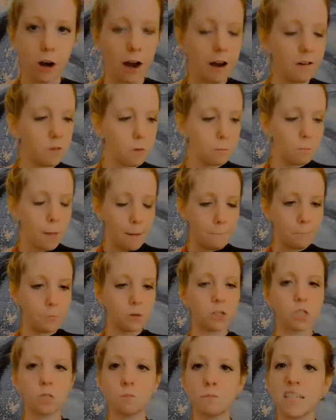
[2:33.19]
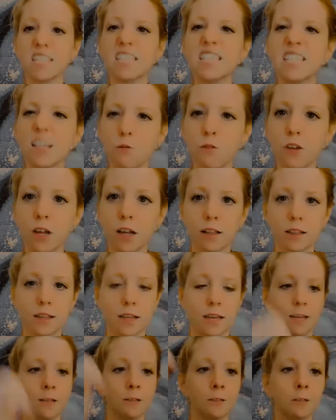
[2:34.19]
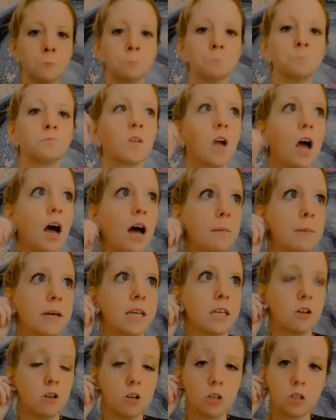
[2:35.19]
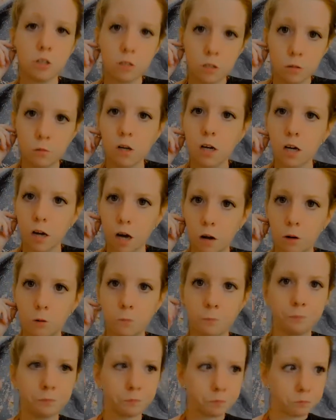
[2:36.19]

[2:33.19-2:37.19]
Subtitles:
I remember specifically a year or two ago,